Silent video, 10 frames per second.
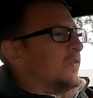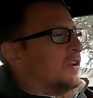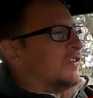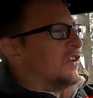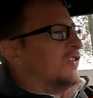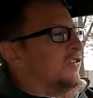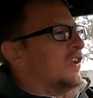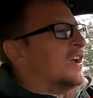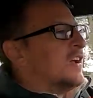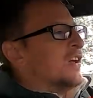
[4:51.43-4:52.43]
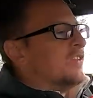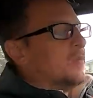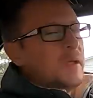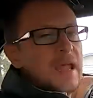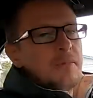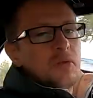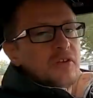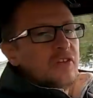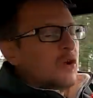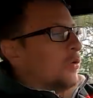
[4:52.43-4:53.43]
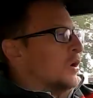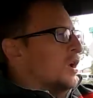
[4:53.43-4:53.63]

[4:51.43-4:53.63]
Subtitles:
vintage to be able to do.